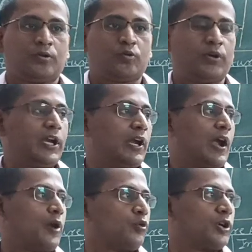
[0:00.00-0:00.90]
Today
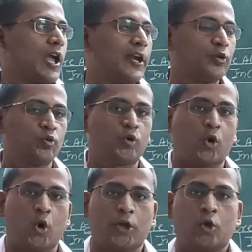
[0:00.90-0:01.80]
I would like to
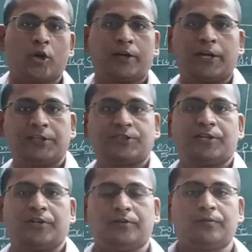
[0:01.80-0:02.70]
draw your
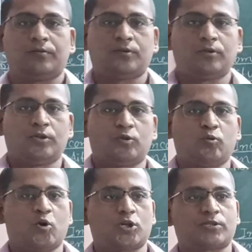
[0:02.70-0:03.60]
attention
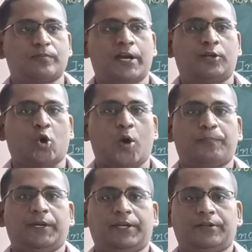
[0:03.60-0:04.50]
towards my
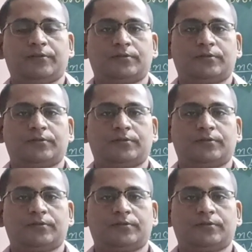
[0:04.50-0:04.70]
topic.